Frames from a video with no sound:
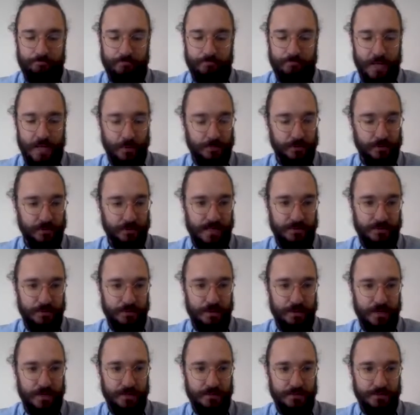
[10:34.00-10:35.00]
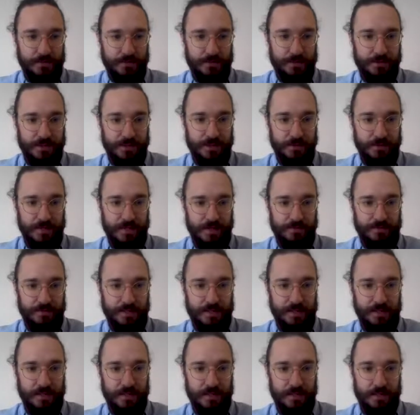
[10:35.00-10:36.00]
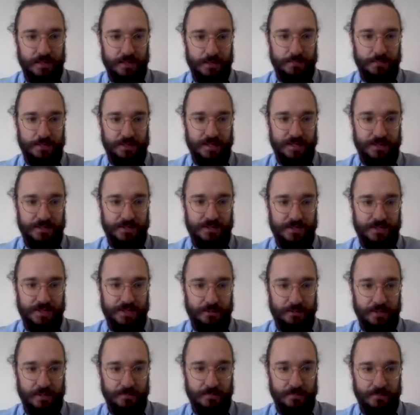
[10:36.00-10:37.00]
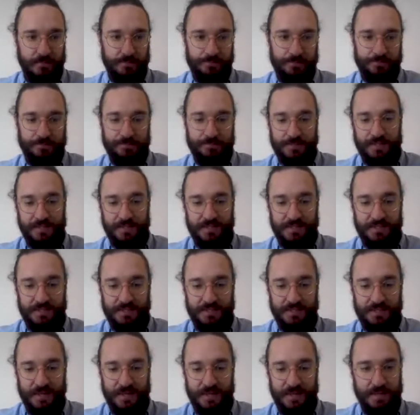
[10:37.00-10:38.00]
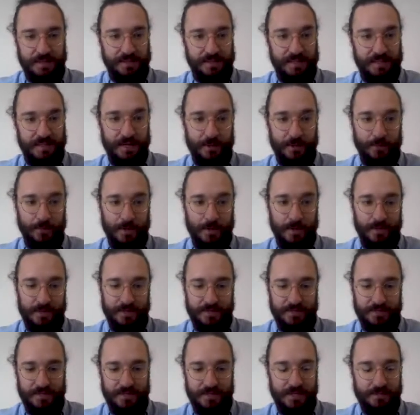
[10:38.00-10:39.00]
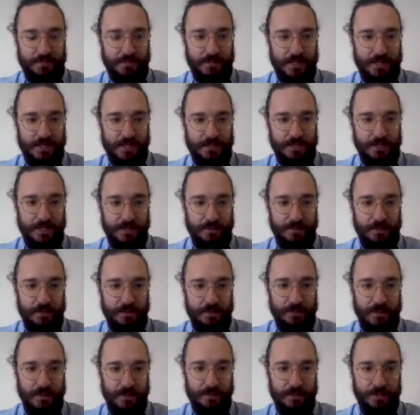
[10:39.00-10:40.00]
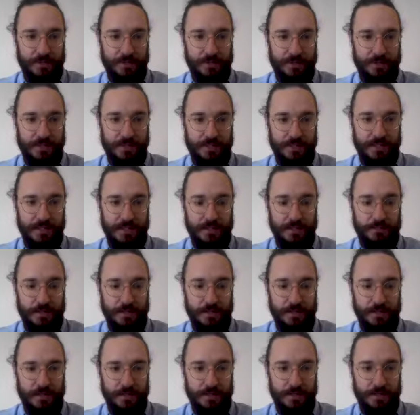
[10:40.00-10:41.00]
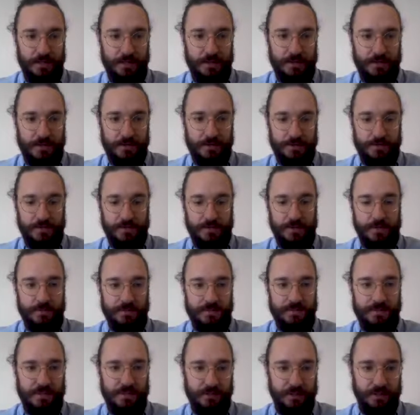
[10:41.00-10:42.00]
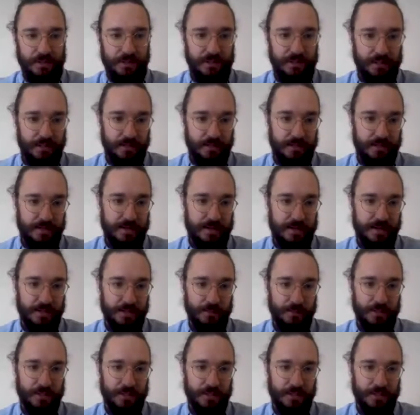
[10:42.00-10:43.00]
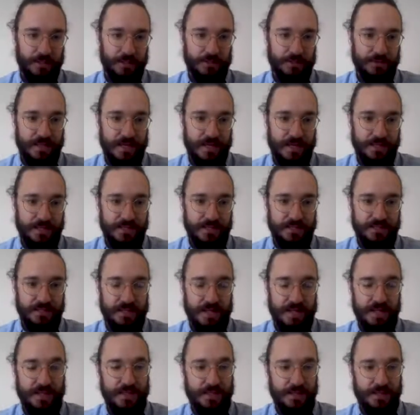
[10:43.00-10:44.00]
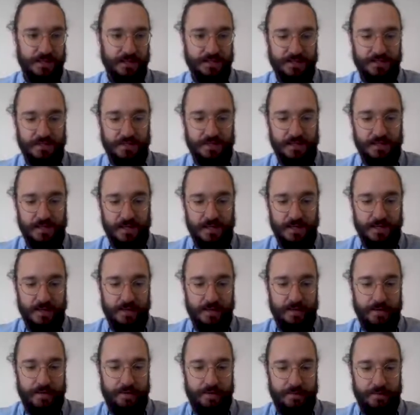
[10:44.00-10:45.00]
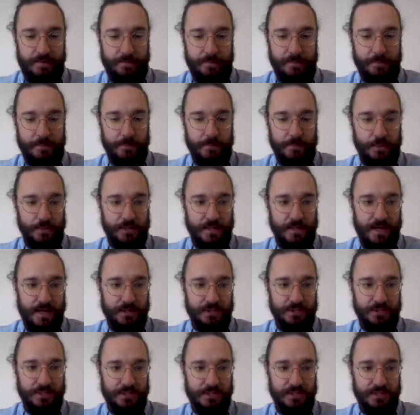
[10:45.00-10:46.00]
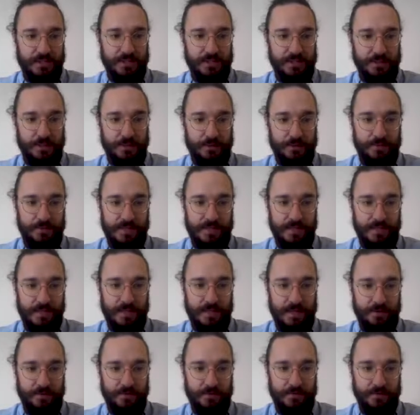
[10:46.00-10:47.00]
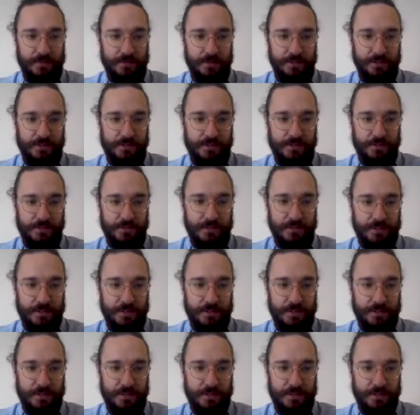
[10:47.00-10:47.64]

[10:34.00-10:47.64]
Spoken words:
helper library. So we have the player secret. This is layer one of the abstraction network, where we create a key pair from a secret key, and we're going to use that to sign things. But we actually need to load the account first.